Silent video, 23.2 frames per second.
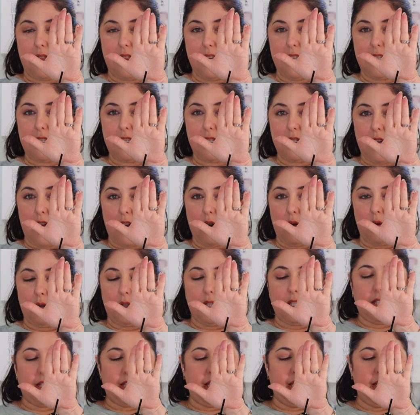This not only
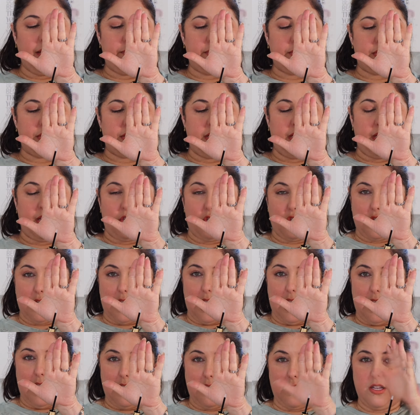keeps the
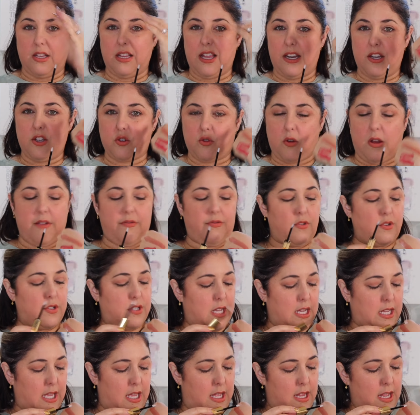shade, you let it dry for a
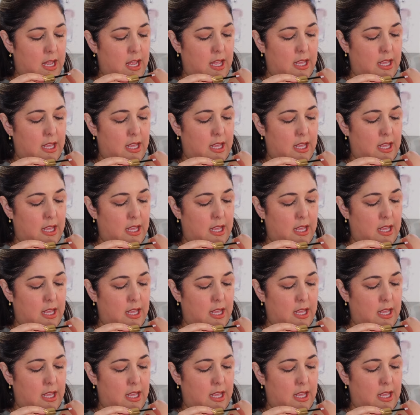second,